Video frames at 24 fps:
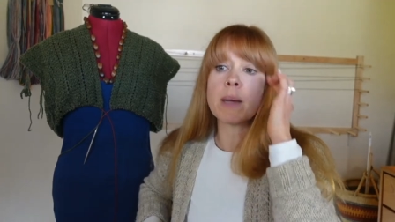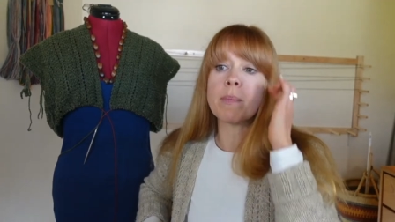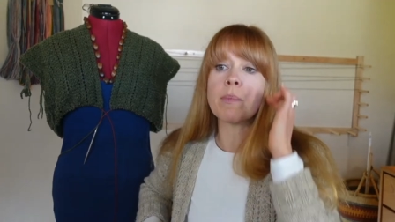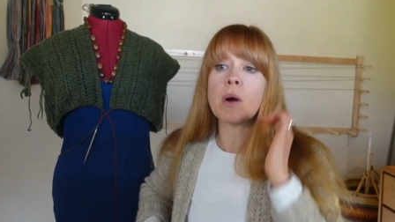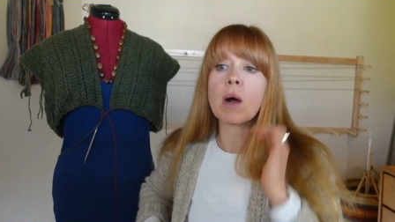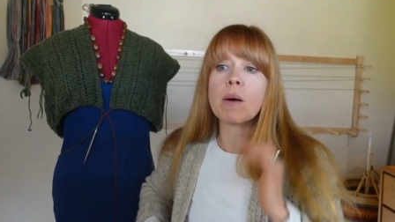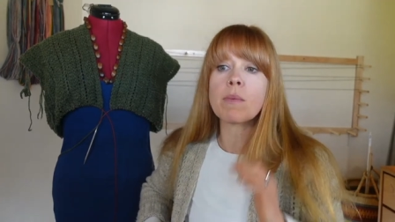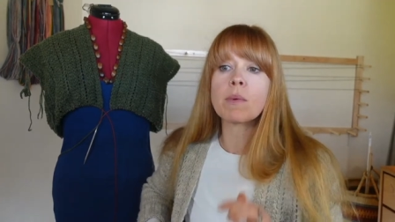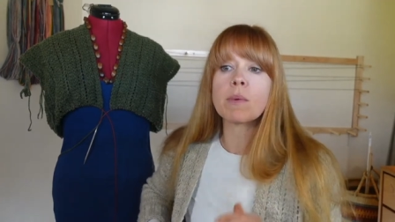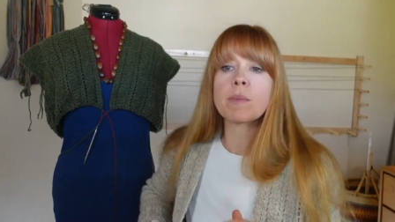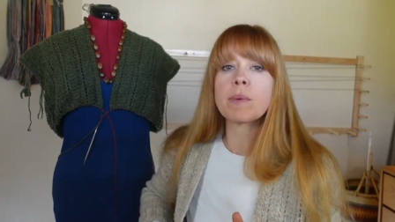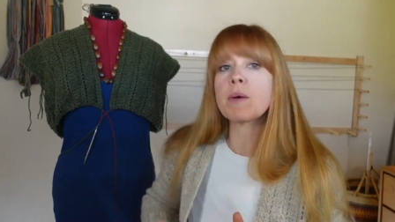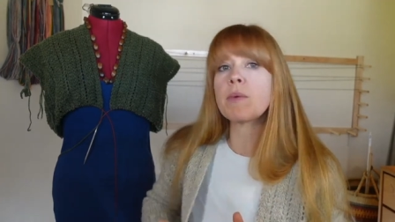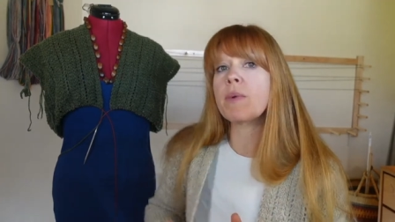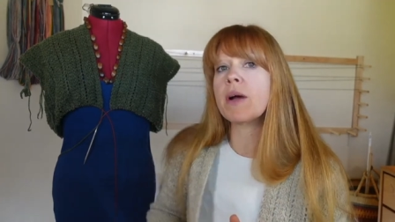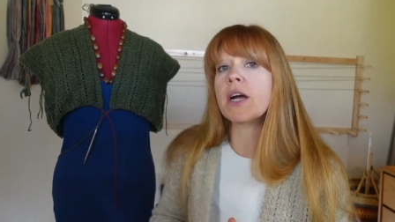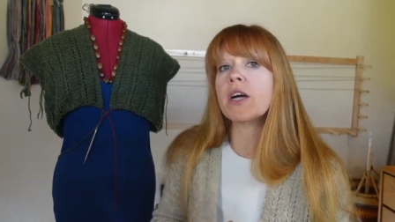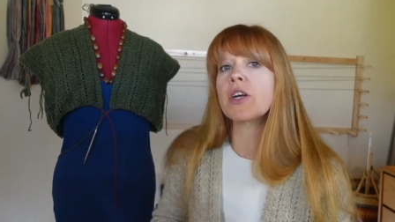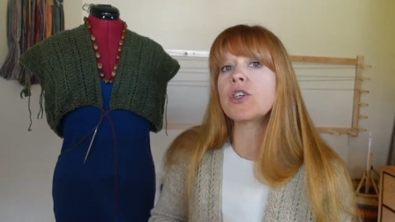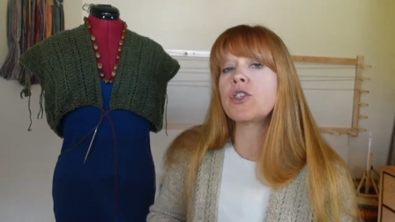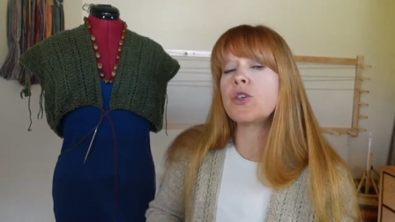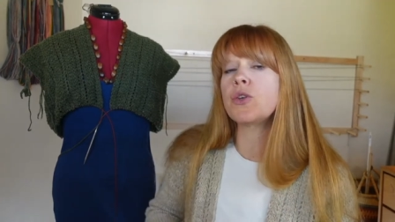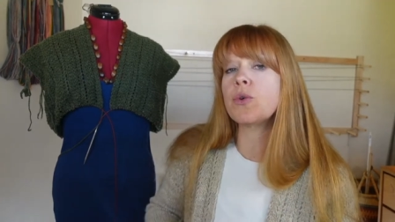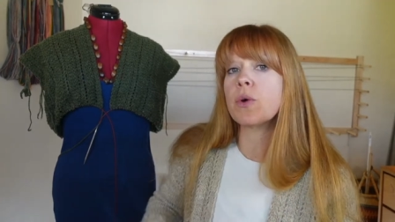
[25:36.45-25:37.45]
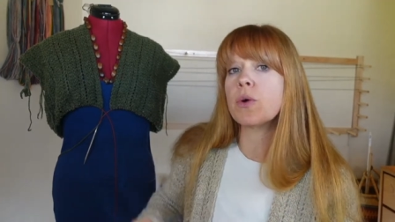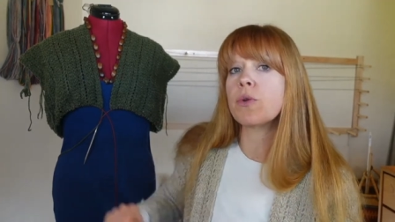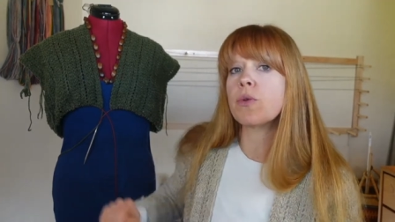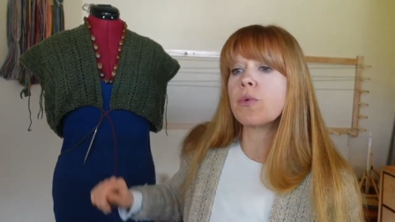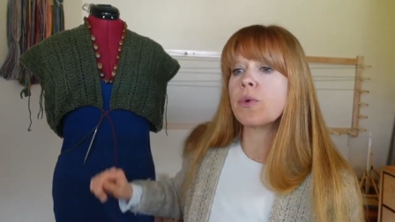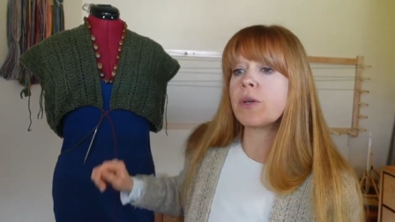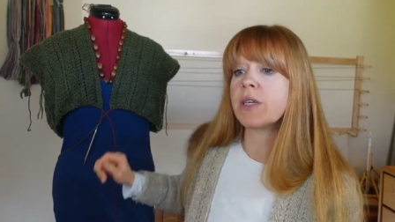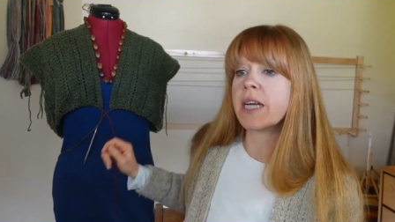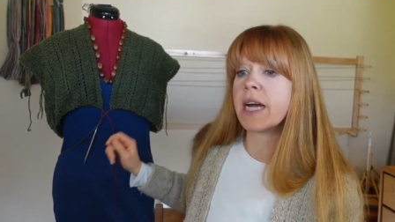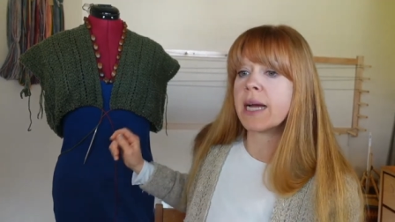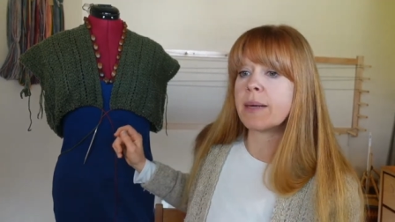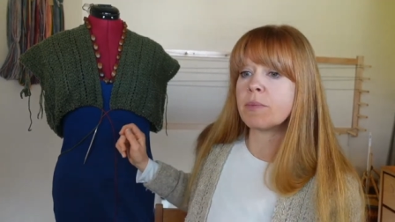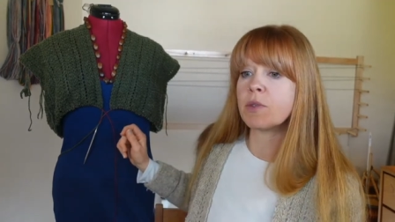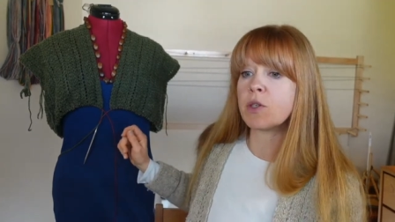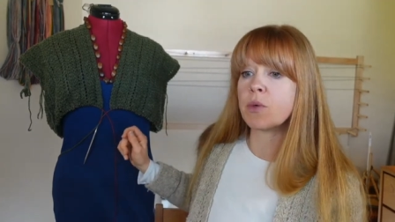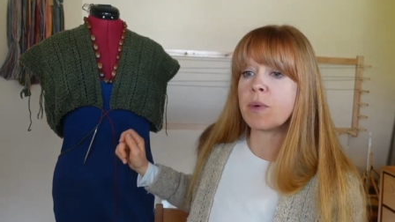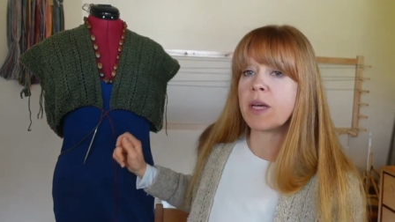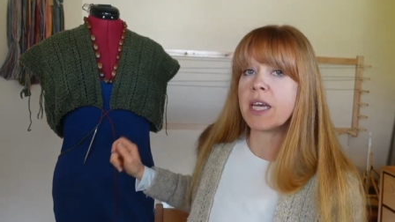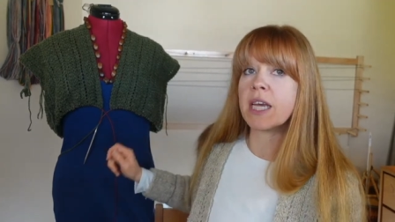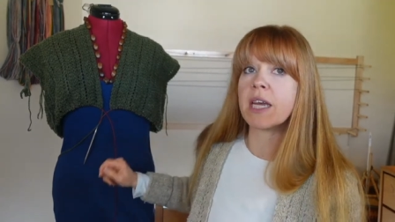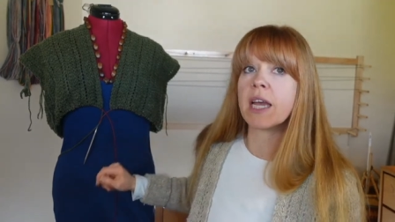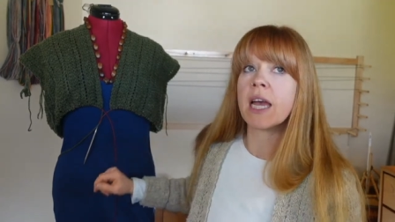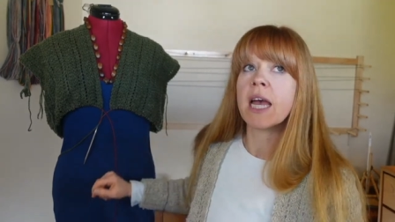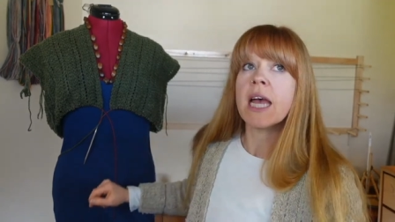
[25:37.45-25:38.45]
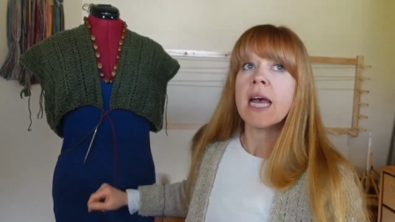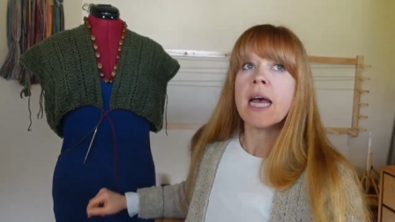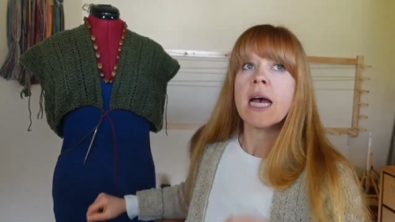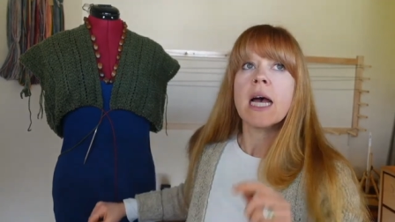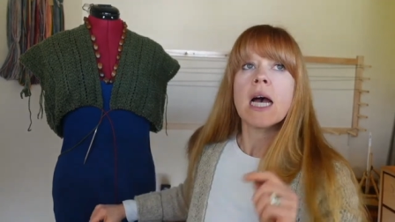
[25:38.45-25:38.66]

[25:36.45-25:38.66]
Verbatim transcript: I probably wear it two or three times a week.